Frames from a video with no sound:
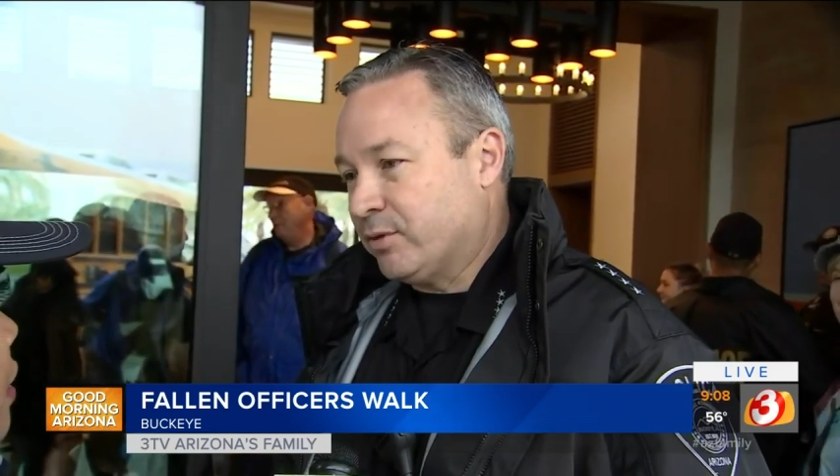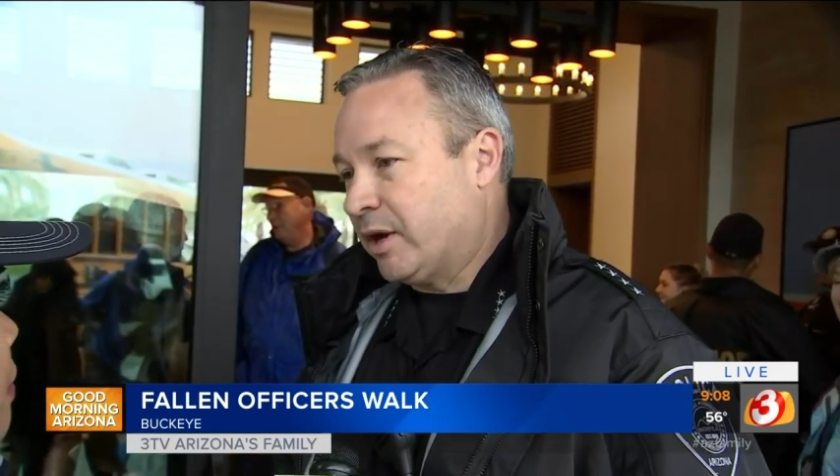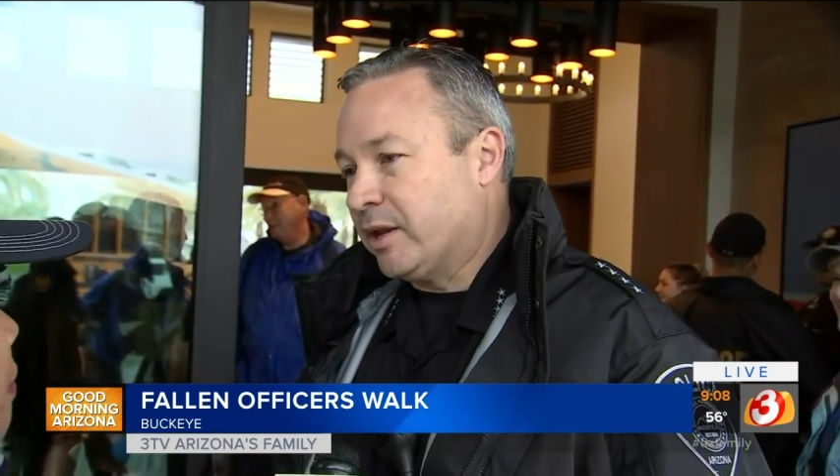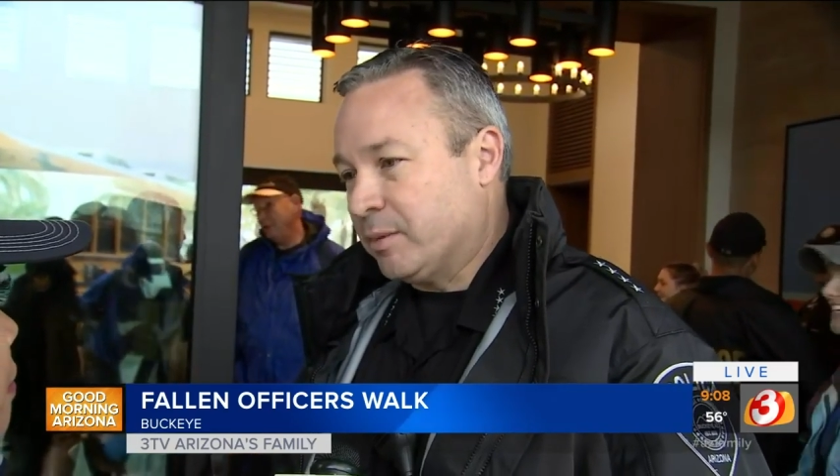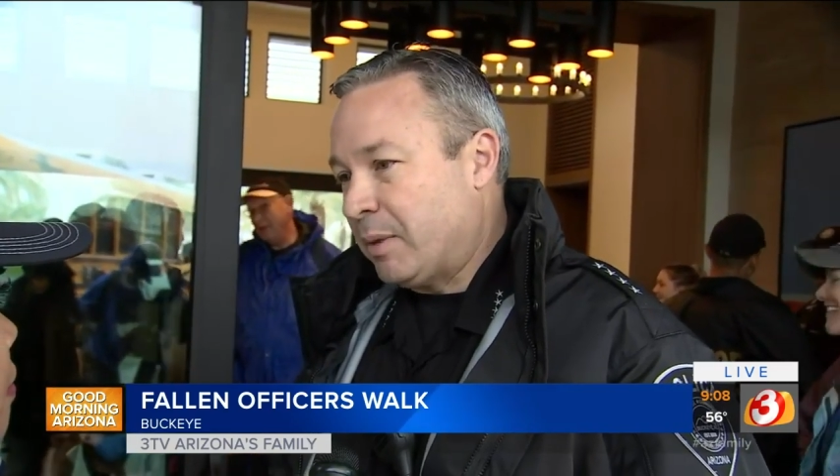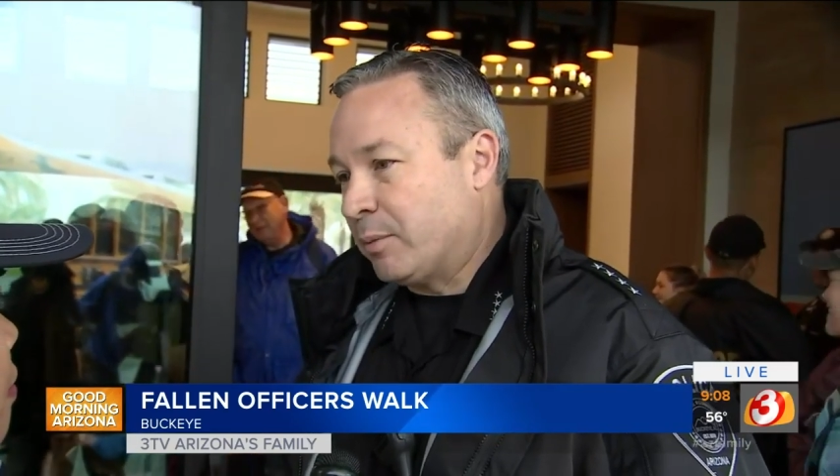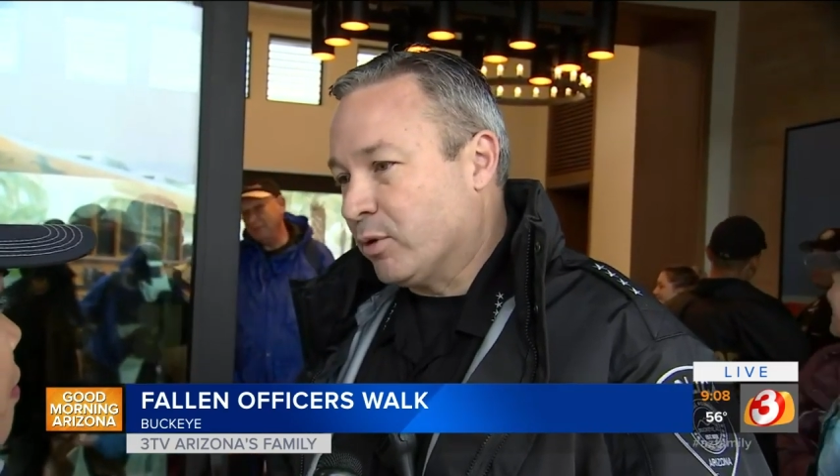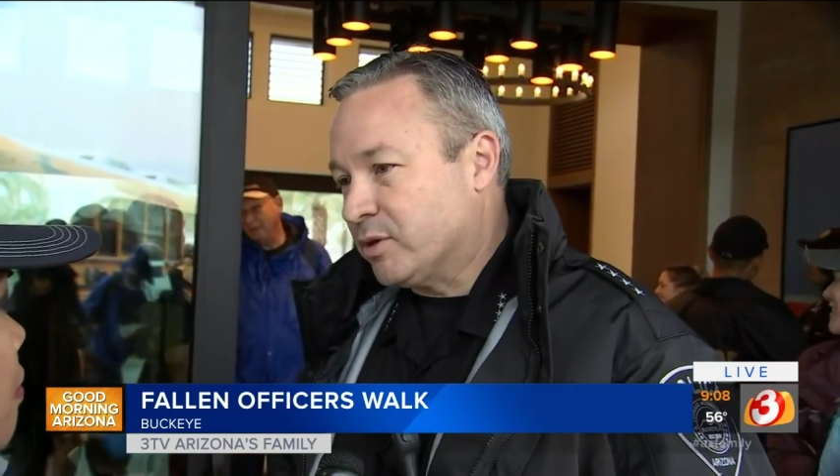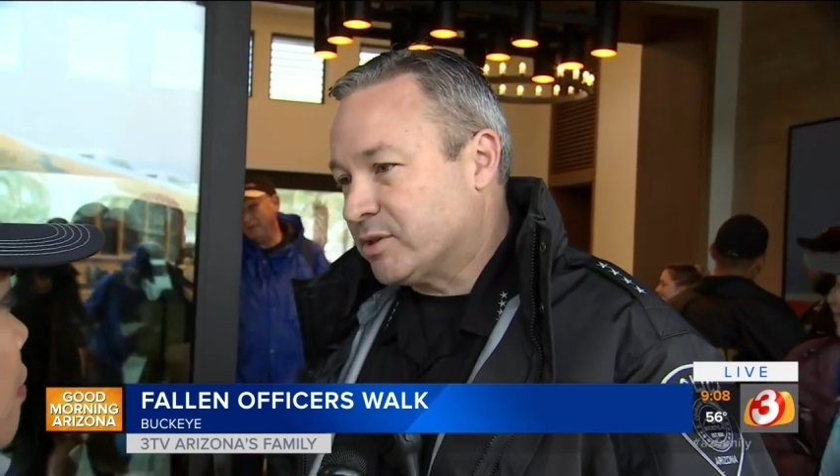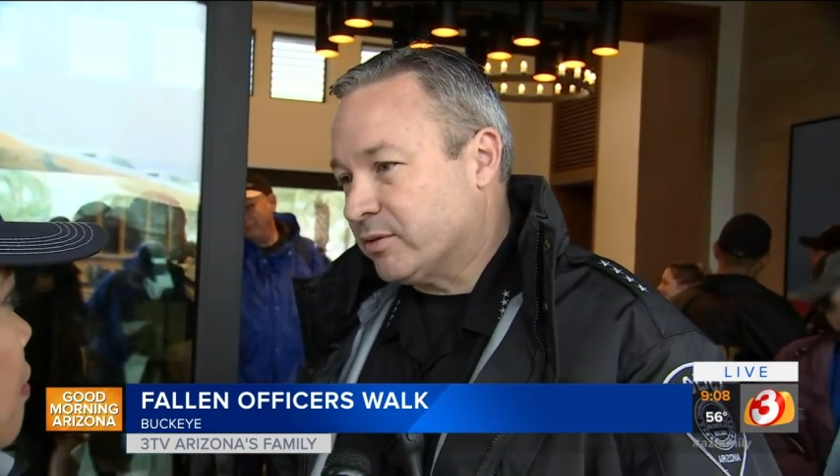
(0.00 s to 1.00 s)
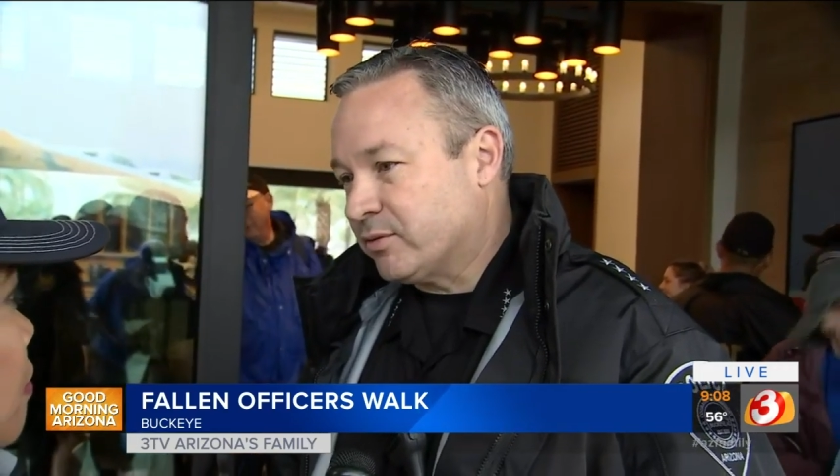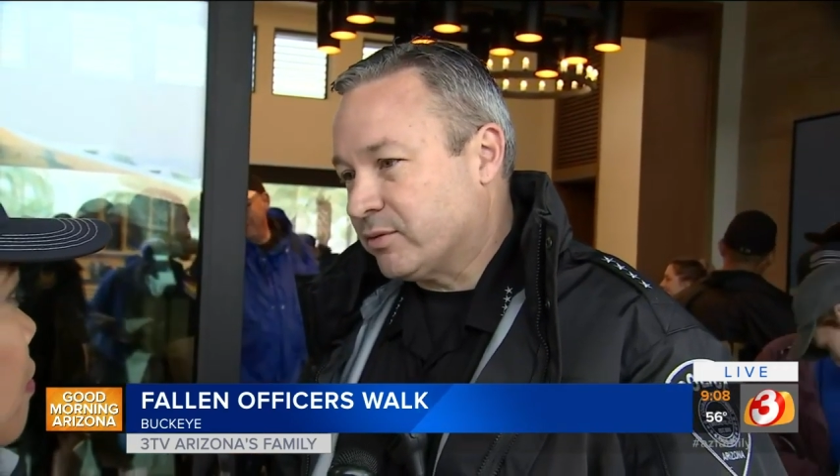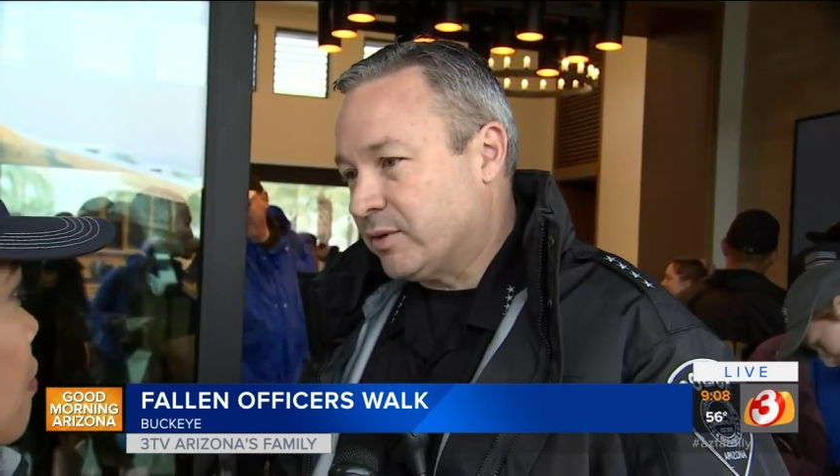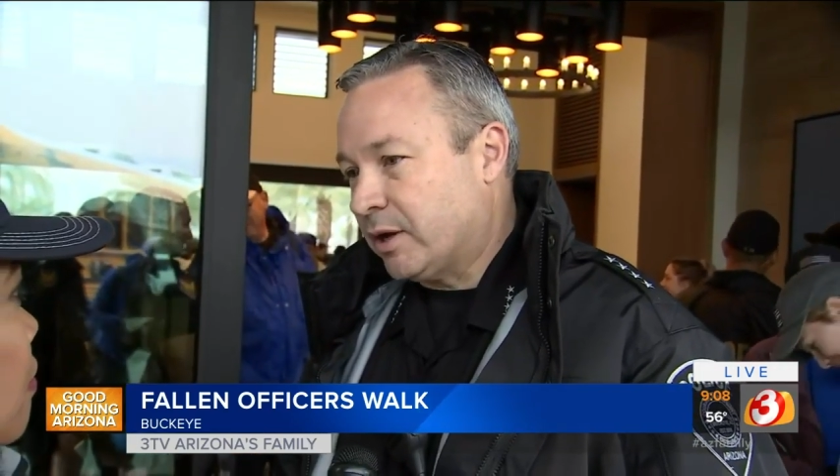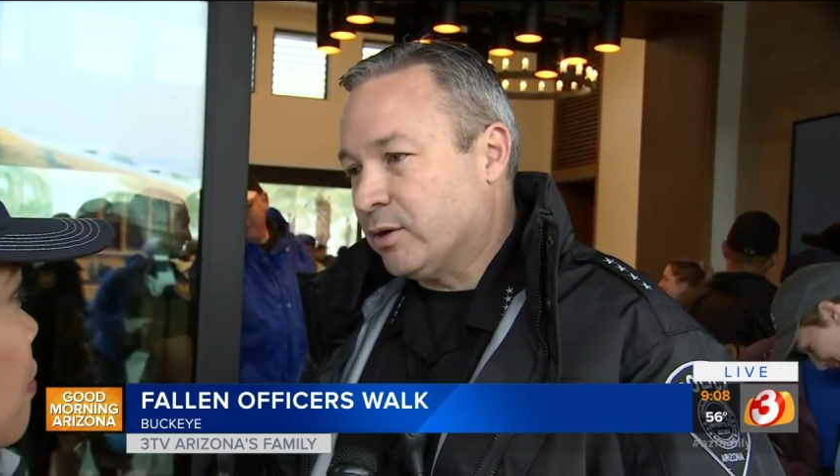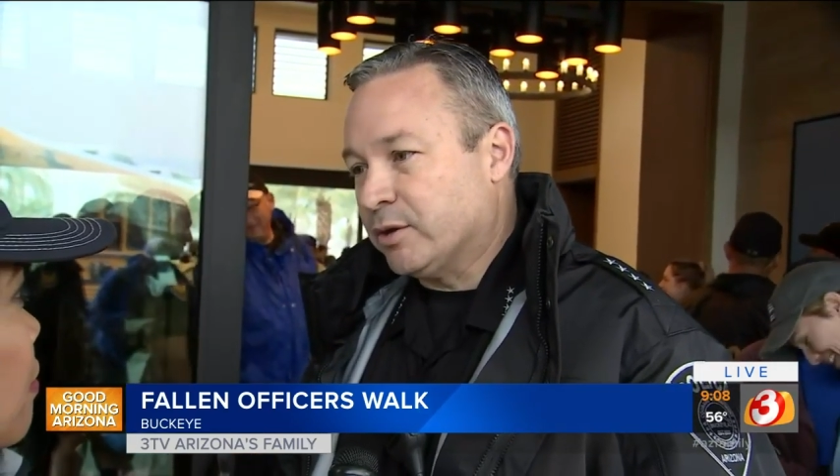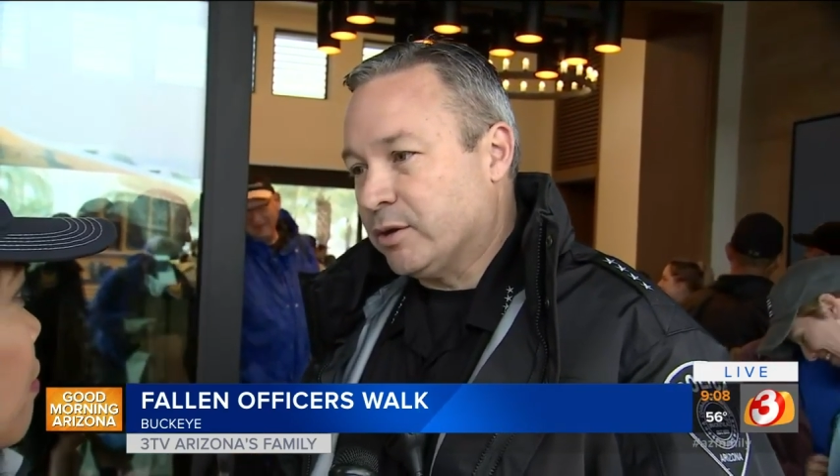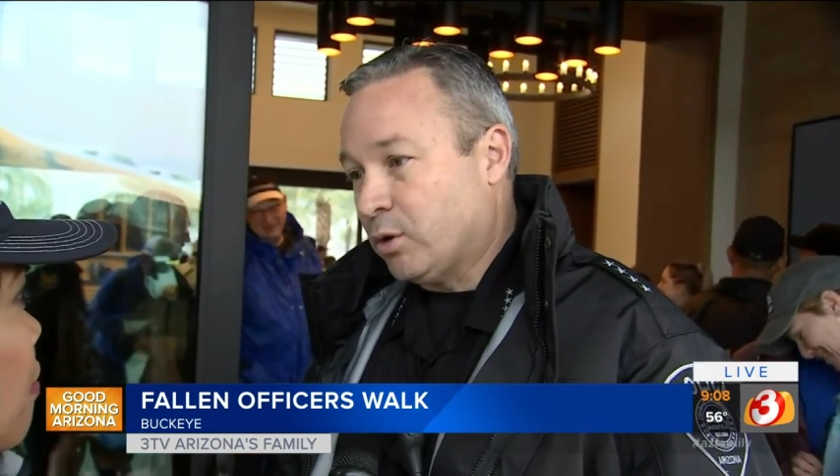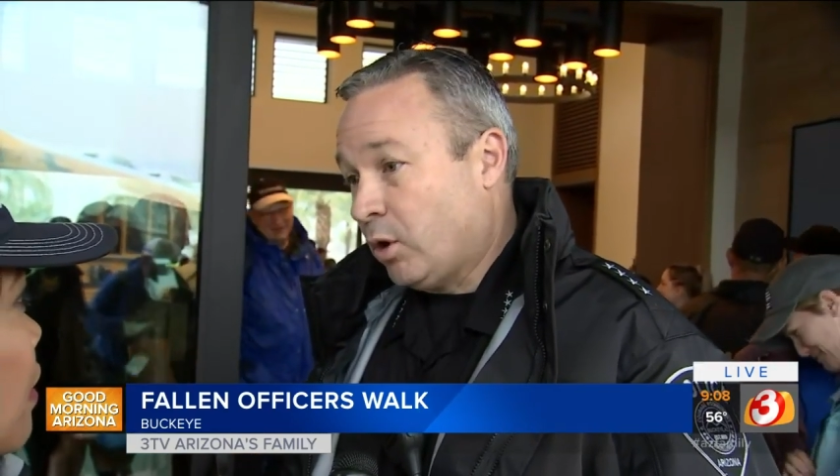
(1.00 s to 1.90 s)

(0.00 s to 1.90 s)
forgetting the memories of not only